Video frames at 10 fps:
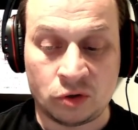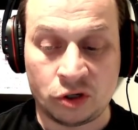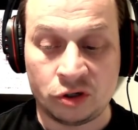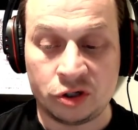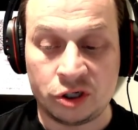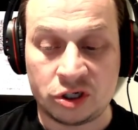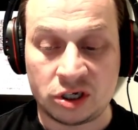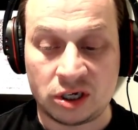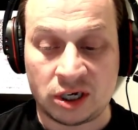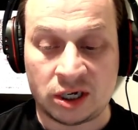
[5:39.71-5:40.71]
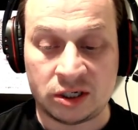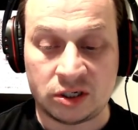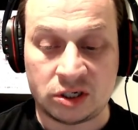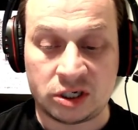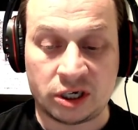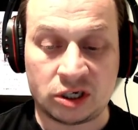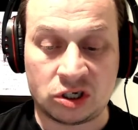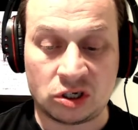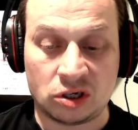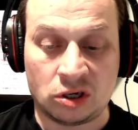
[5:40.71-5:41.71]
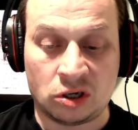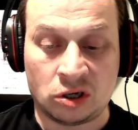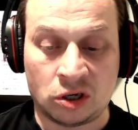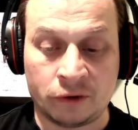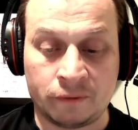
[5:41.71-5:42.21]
the others, and 6 on